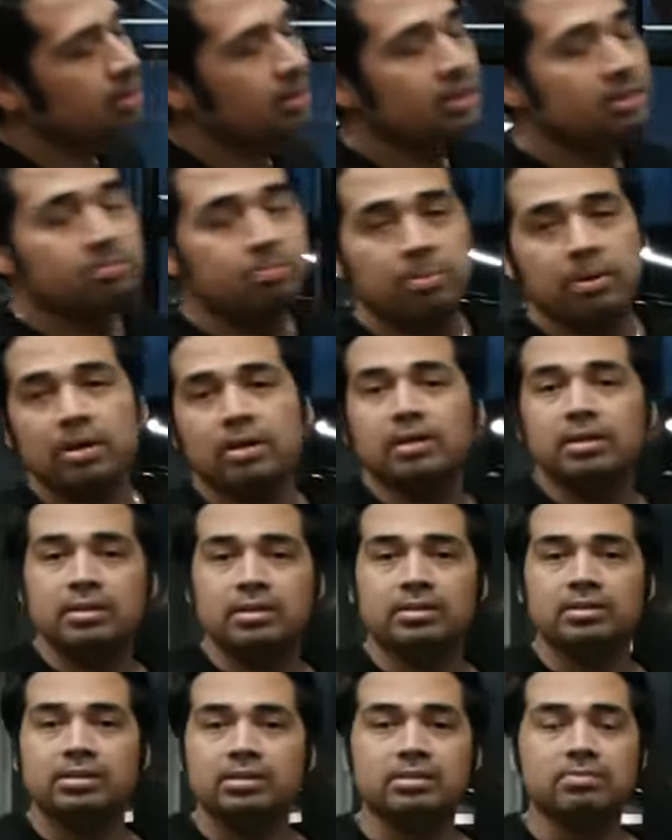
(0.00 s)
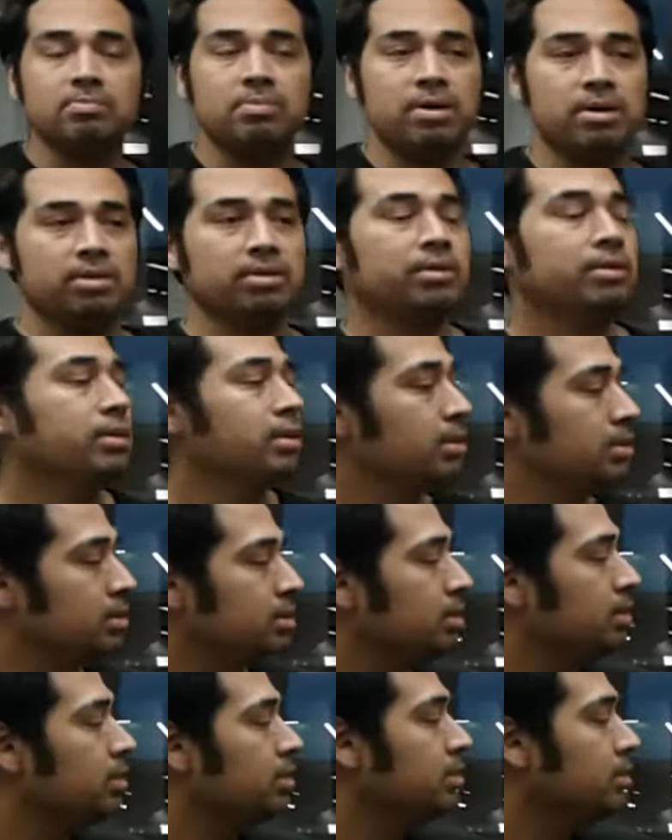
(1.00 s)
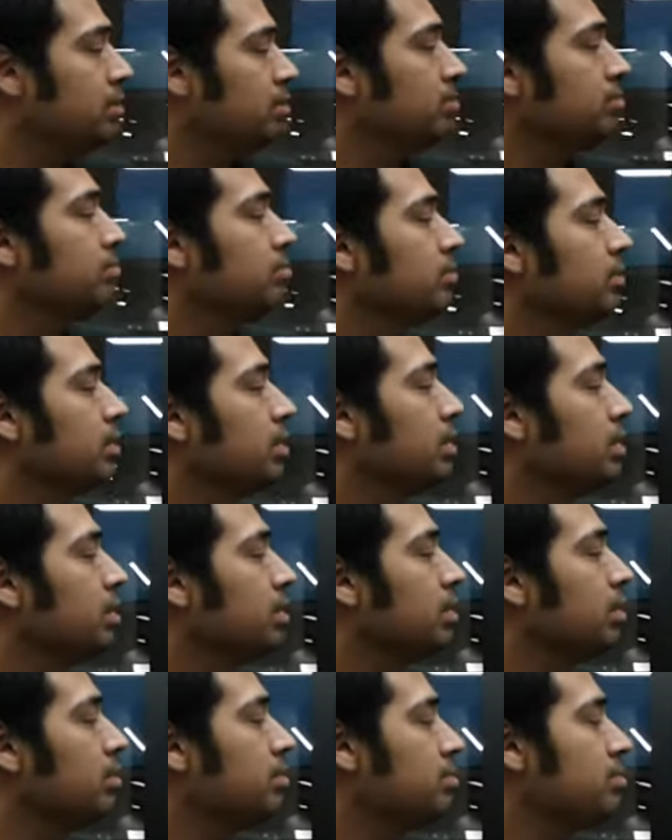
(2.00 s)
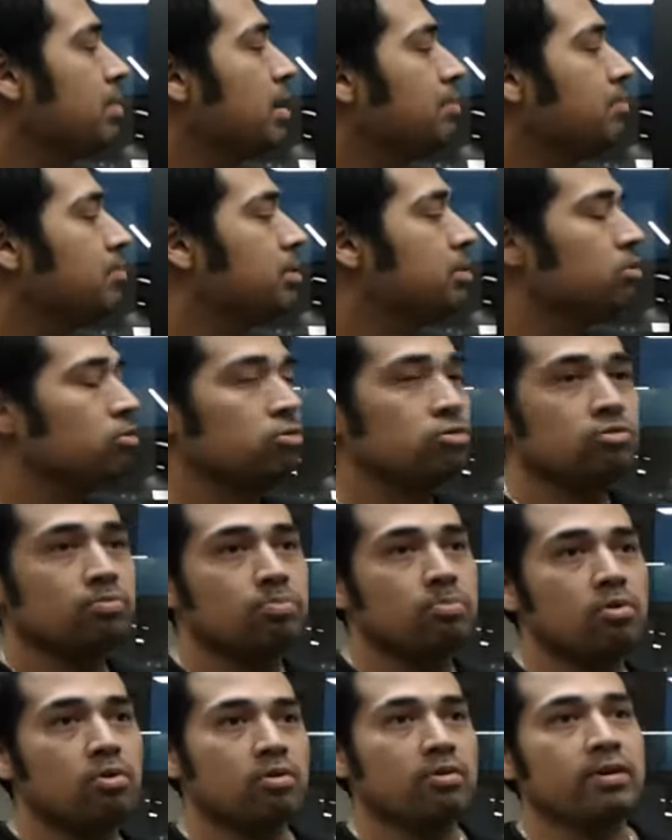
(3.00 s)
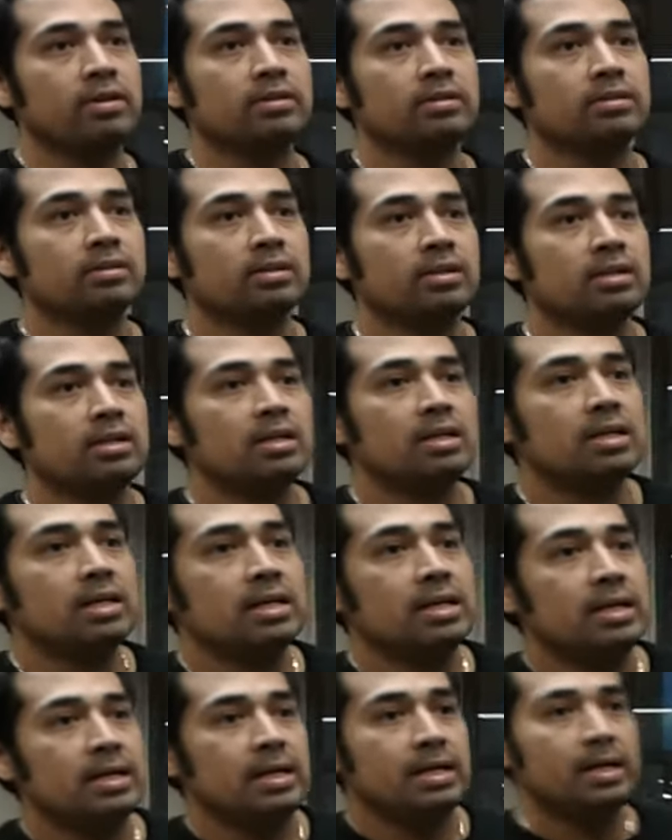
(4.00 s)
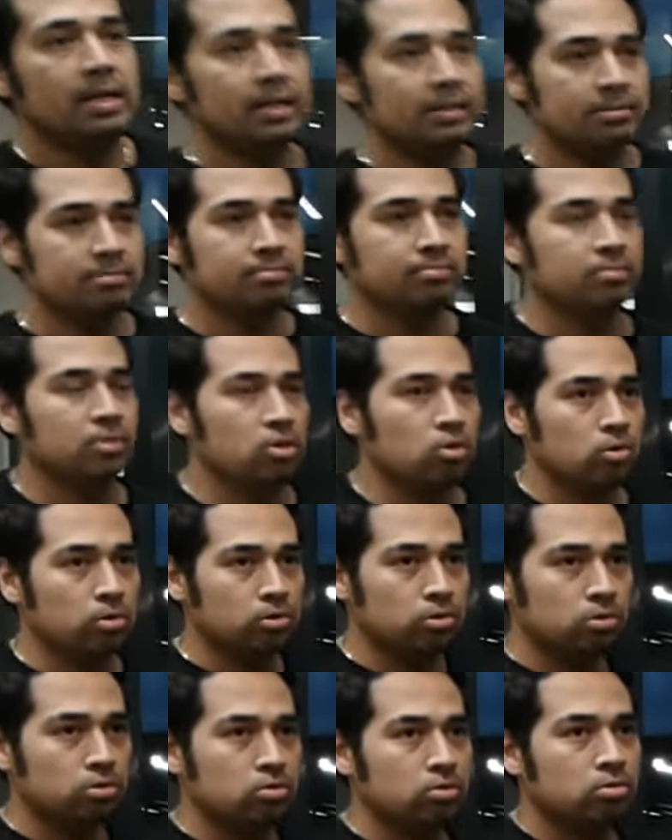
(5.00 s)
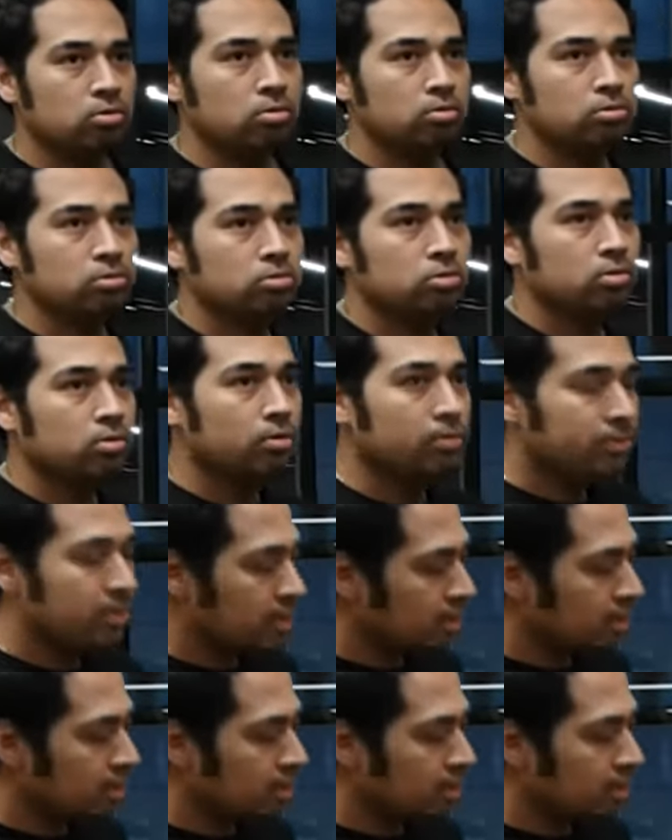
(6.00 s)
Spark is better than the MapReduce programs. And also some of the